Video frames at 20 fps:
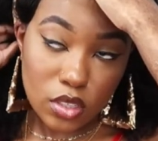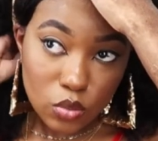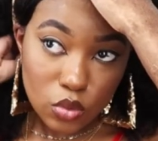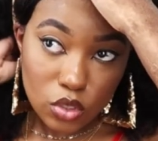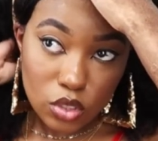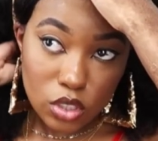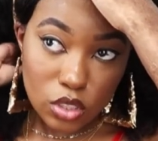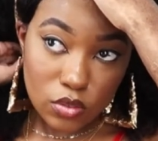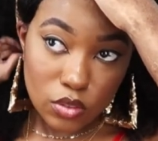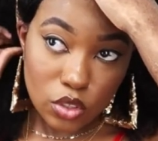I'm
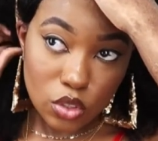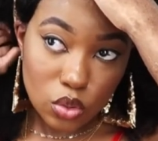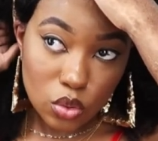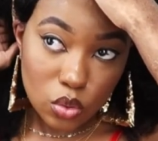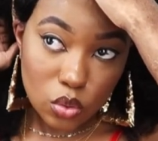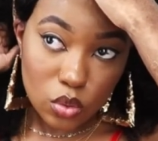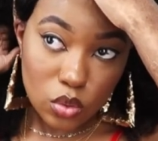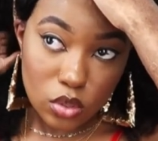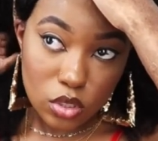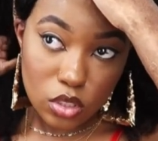just giving
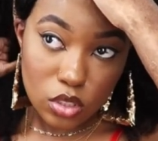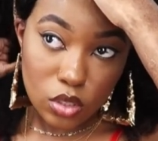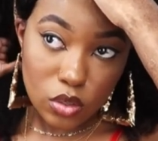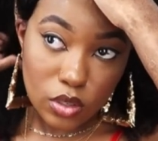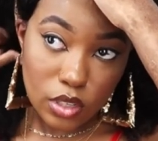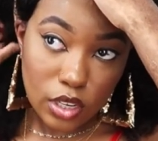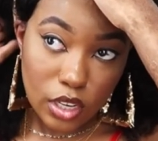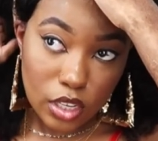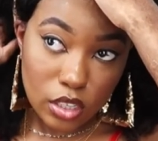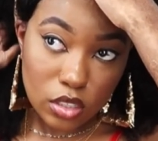you, you know,
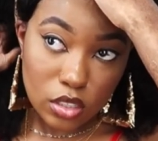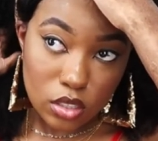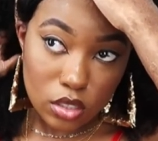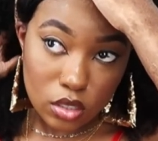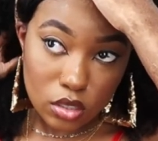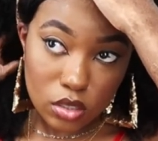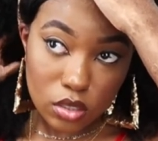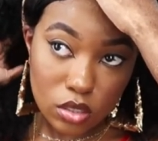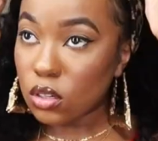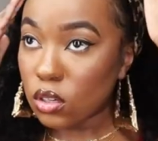an
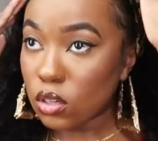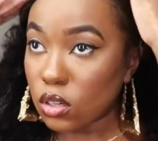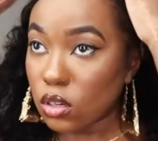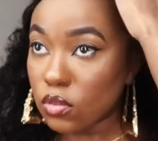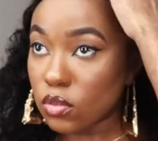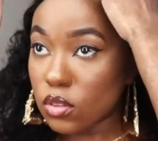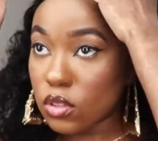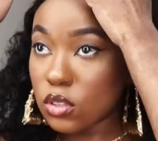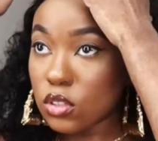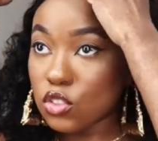idea
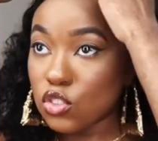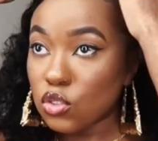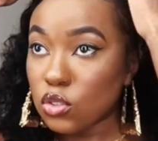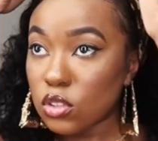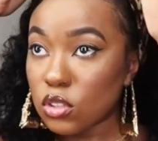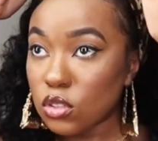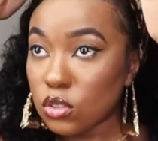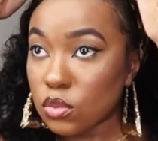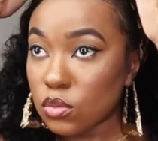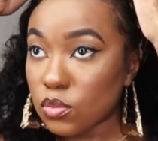of looks you
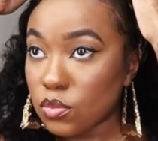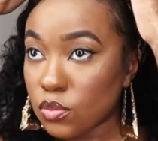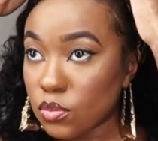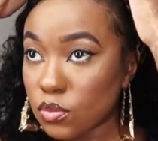could do.